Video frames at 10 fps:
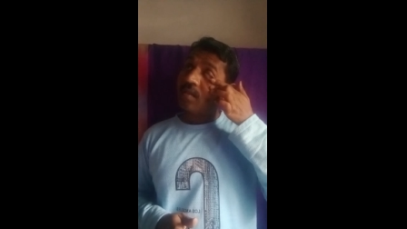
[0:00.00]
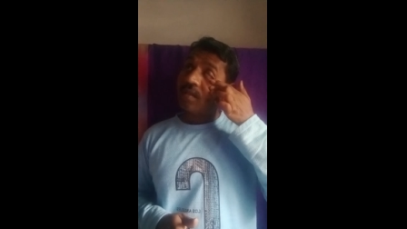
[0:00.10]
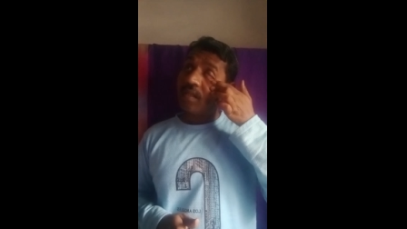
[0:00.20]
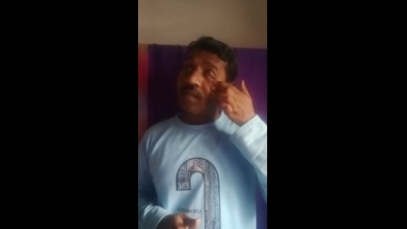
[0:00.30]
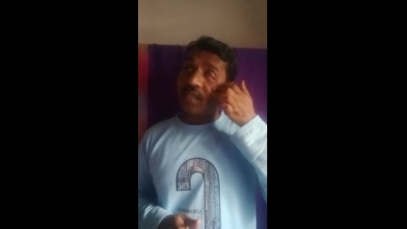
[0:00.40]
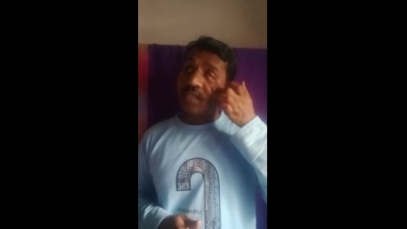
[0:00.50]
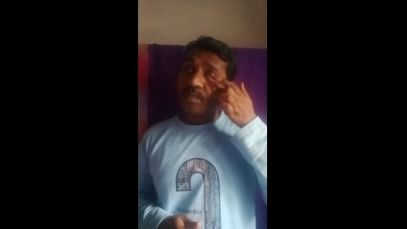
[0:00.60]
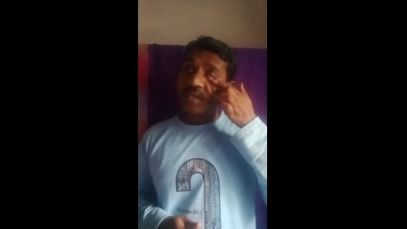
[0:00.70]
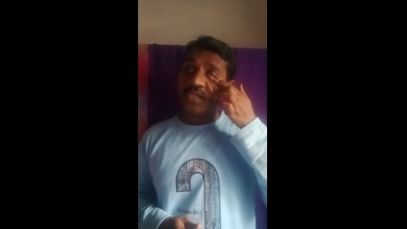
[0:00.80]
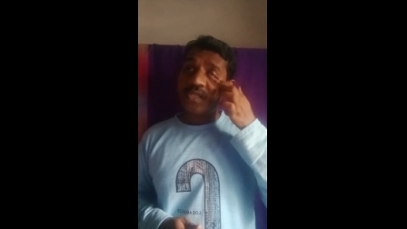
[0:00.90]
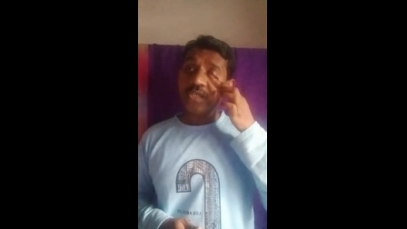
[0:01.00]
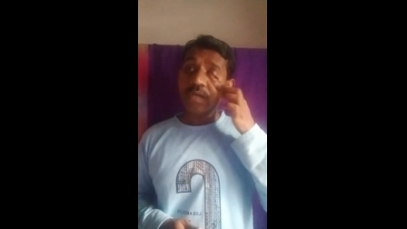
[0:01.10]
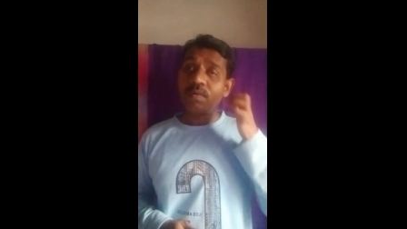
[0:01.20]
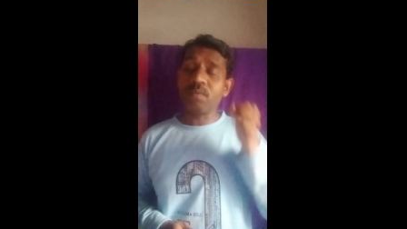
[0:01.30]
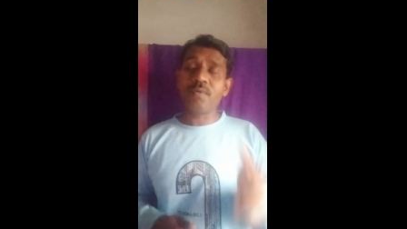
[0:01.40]
in this presidential
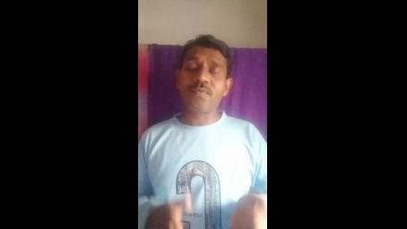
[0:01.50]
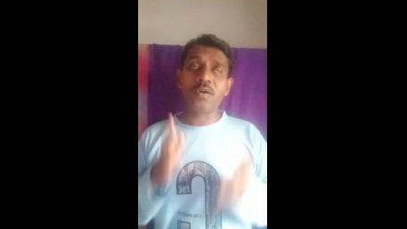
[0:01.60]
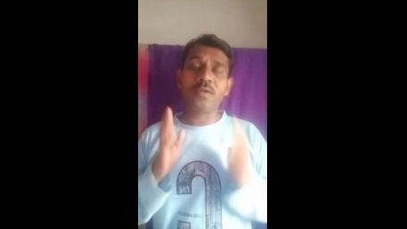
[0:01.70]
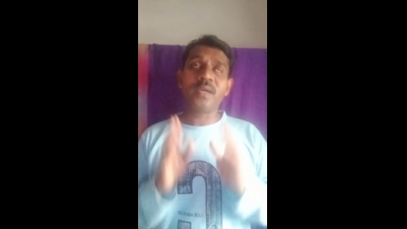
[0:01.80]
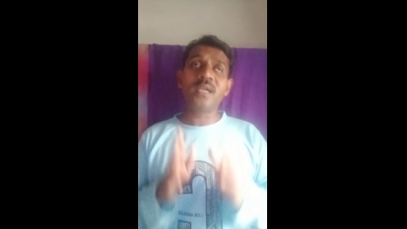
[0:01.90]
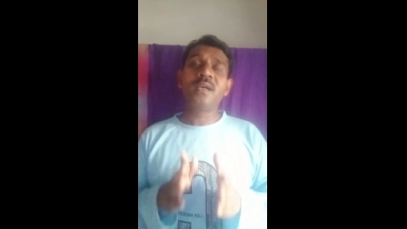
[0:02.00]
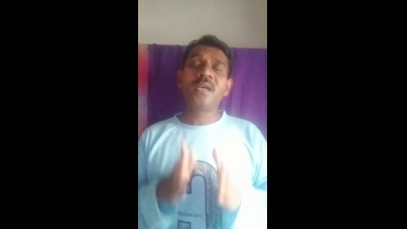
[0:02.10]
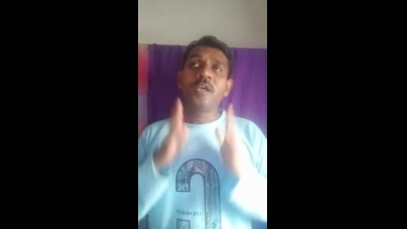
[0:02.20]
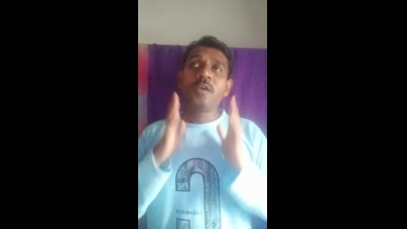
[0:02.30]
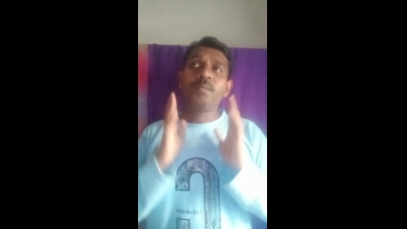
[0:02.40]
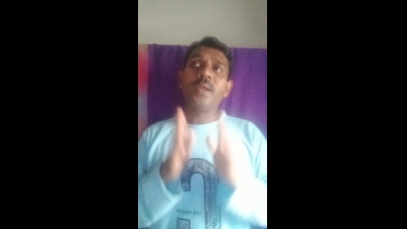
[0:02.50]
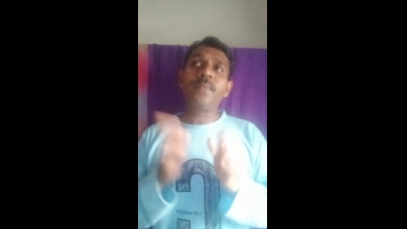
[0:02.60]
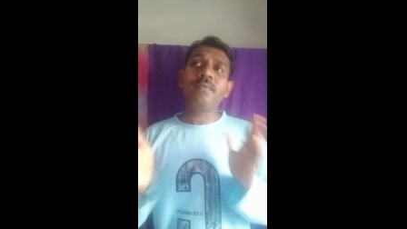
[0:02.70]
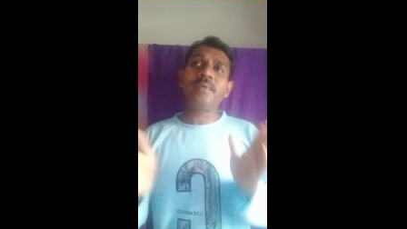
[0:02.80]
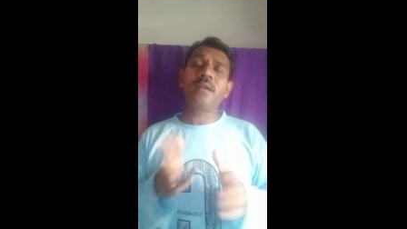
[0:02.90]
form of government,
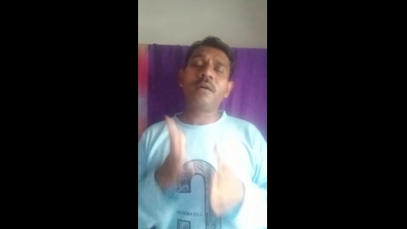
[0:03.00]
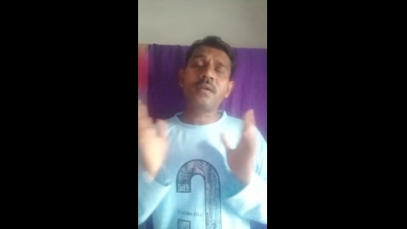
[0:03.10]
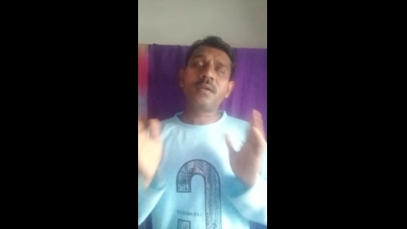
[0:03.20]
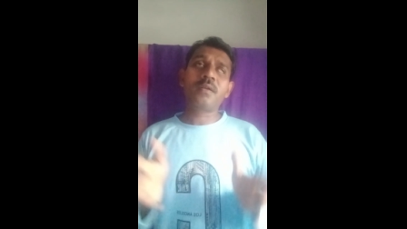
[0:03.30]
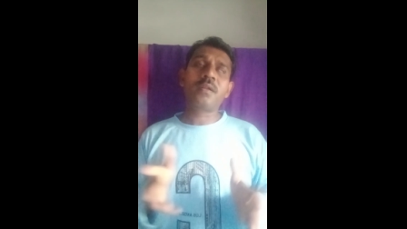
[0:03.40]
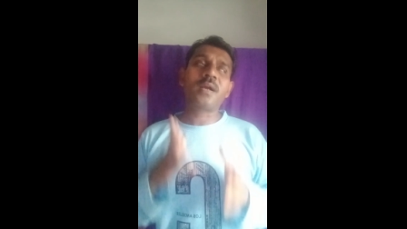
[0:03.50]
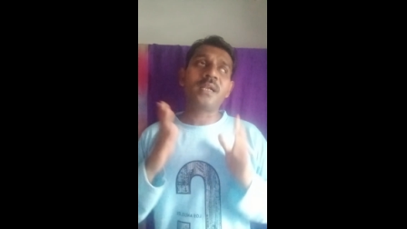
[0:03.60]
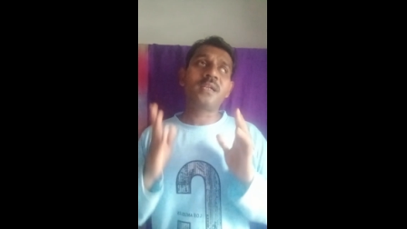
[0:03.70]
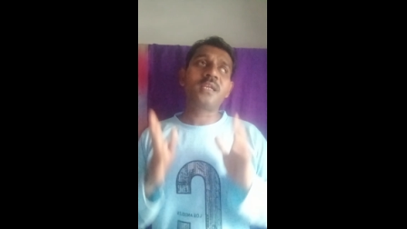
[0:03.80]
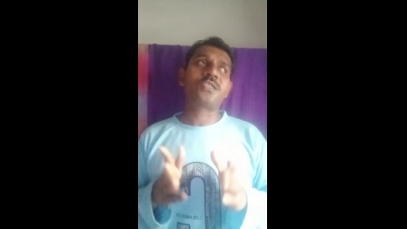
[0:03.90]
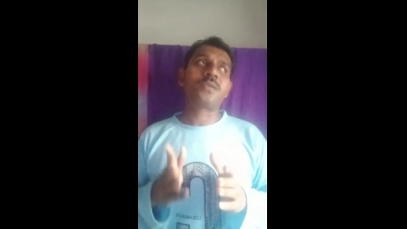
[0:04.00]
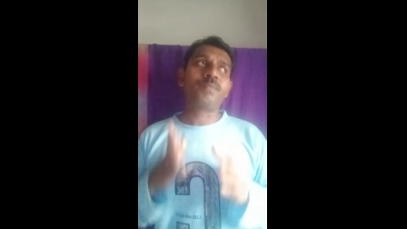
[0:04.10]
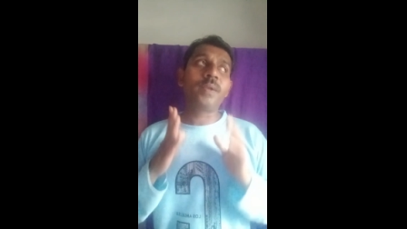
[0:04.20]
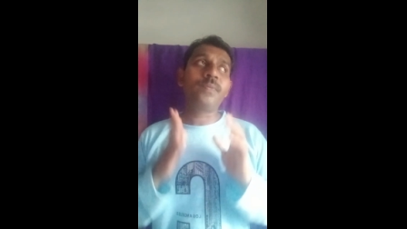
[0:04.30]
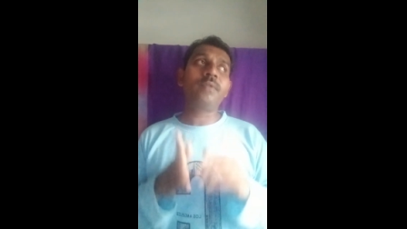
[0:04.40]
people will not contest,
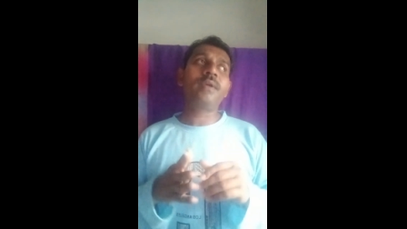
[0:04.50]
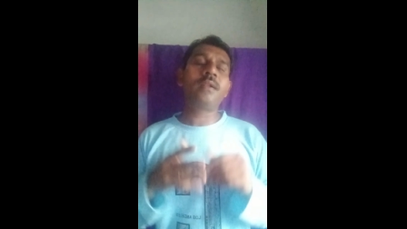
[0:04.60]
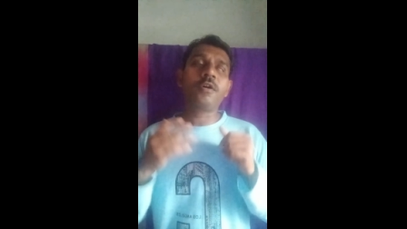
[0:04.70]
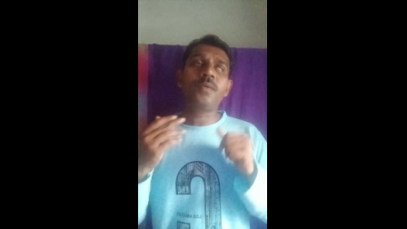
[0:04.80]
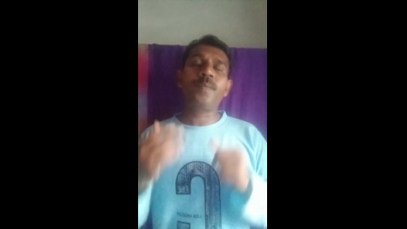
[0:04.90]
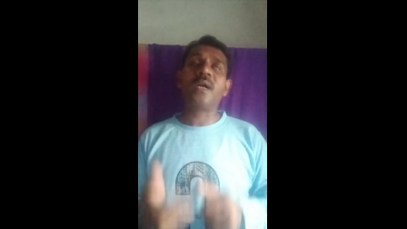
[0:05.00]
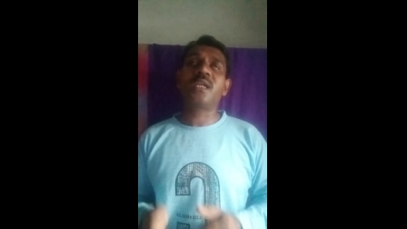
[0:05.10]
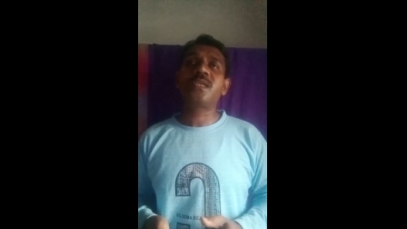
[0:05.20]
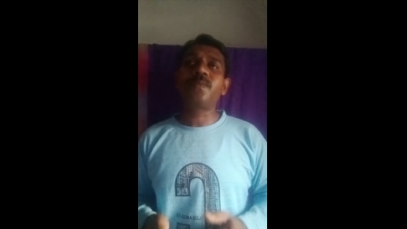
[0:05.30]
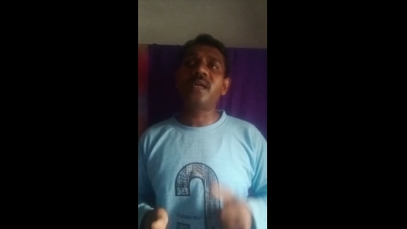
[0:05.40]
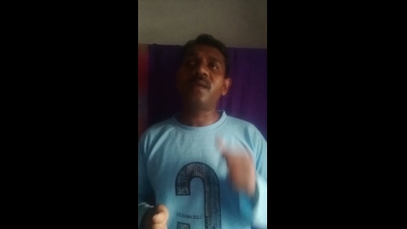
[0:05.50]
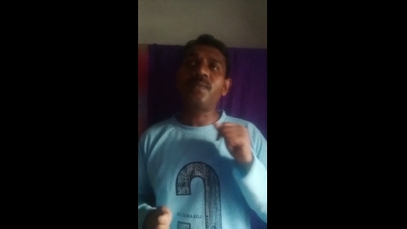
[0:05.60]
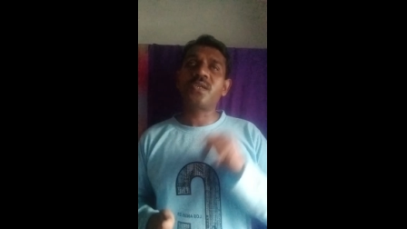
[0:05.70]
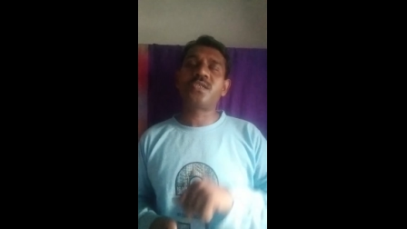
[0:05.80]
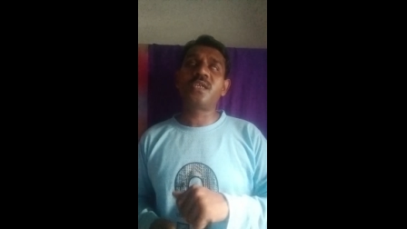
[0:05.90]
people will not participate in
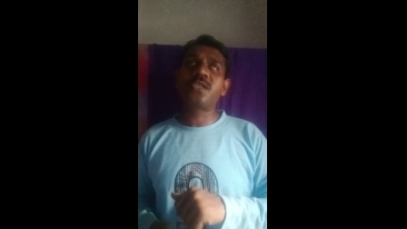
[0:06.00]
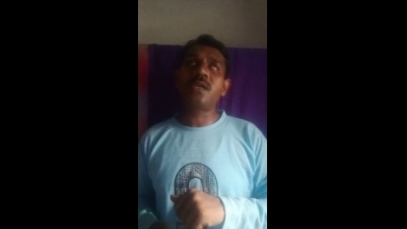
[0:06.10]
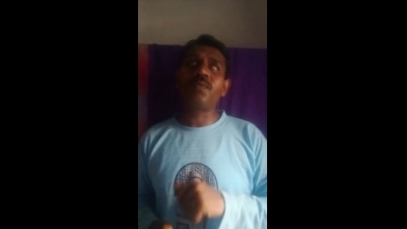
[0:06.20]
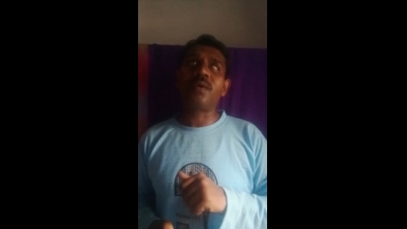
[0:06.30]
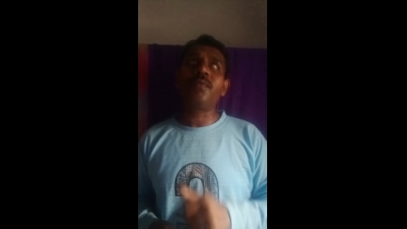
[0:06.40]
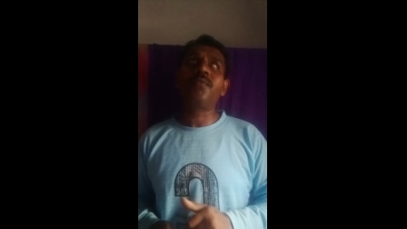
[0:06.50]
presidential form of